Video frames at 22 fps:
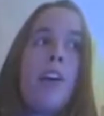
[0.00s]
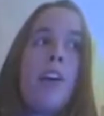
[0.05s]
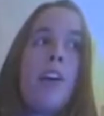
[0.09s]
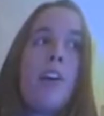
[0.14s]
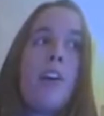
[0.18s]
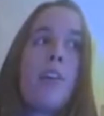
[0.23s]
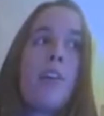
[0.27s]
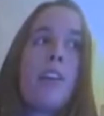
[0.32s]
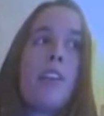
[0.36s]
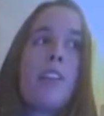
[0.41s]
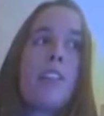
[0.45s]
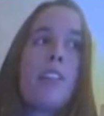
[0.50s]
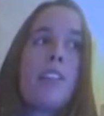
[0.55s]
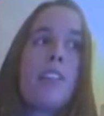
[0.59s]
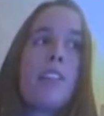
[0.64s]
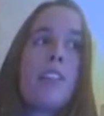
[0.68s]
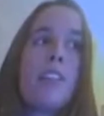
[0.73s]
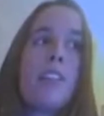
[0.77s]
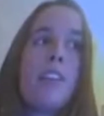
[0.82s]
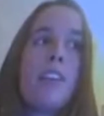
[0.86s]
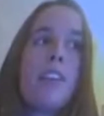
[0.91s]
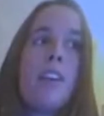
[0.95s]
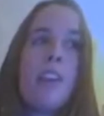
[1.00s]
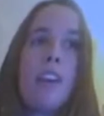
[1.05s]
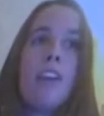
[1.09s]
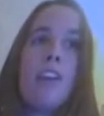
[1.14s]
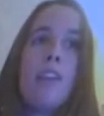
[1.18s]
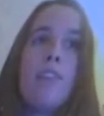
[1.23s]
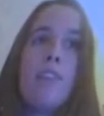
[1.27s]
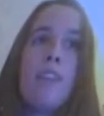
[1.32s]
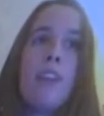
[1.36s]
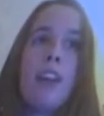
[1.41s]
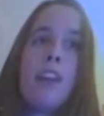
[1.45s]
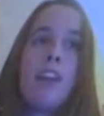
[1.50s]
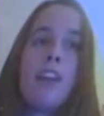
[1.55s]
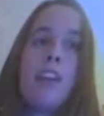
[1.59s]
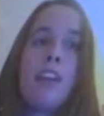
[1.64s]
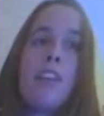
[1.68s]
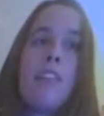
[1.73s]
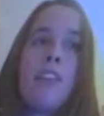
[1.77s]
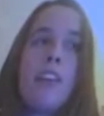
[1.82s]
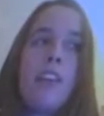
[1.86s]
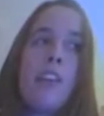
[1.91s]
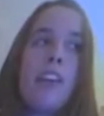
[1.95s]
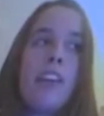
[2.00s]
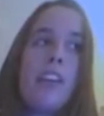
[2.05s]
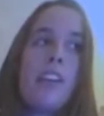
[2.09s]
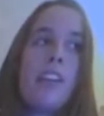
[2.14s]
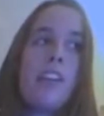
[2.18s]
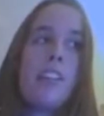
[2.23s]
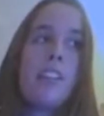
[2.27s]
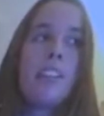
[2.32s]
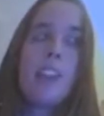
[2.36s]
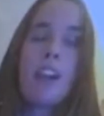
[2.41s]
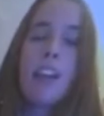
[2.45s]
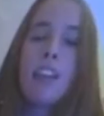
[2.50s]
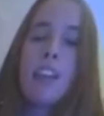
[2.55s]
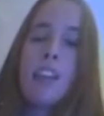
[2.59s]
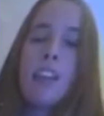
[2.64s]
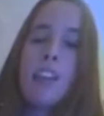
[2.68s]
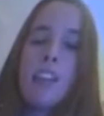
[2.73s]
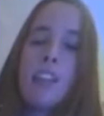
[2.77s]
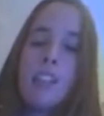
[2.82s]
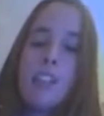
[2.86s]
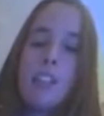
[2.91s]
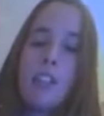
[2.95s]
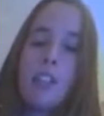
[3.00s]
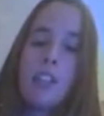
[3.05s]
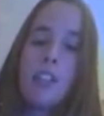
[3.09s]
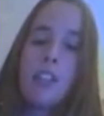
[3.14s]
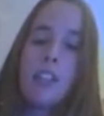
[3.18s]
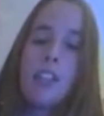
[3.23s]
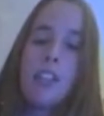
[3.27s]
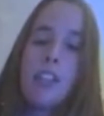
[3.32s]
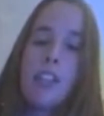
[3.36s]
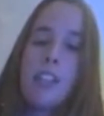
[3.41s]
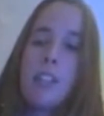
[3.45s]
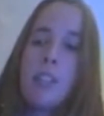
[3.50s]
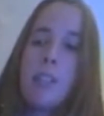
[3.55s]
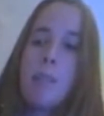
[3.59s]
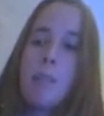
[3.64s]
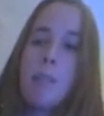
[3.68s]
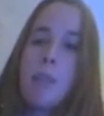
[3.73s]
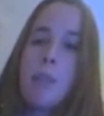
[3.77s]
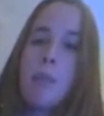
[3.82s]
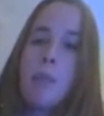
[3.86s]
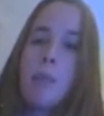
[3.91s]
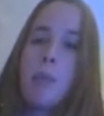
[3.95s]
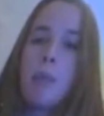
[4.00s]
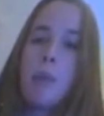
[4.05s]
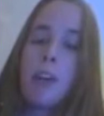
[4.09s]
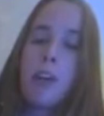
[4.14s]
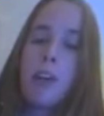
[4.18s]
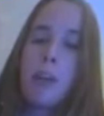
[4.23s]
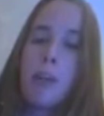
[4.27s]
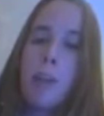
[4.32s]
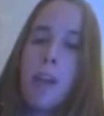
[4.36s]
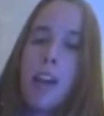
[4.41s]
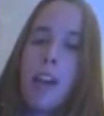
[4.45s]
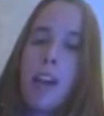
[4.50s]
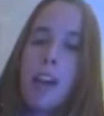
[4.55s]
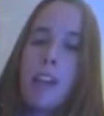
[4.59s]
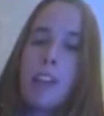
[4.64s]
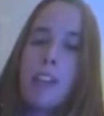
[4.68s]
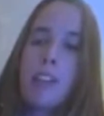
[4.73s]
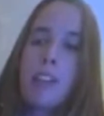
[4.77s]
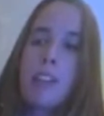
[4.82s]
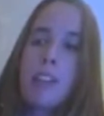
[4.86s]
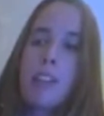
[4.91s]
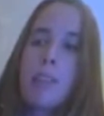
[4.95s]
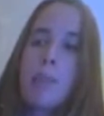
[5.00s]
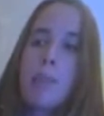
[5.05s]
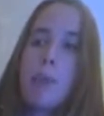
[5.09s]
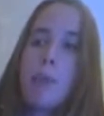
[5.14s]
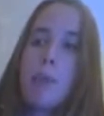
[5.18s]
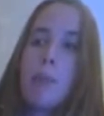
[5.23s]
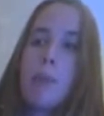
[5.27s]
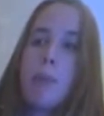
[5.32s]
now it's very, very silent in the streets, people wearing masks.